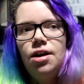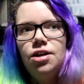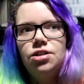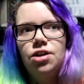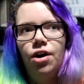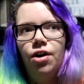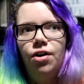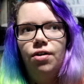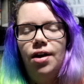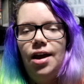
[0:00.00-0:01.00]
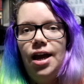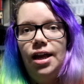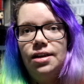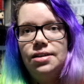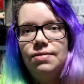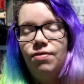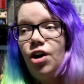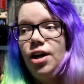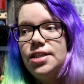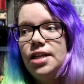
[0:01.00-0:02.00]
So it is
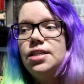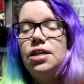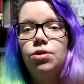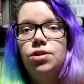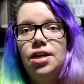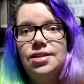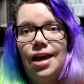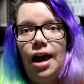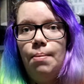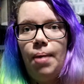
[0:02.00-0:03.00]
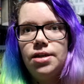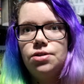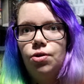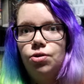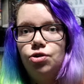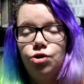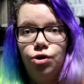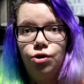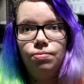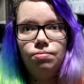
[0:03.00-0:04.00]
very intense, and it is again based on
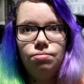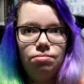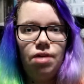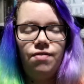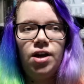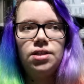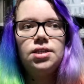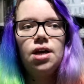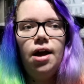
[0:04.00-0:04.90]
true events.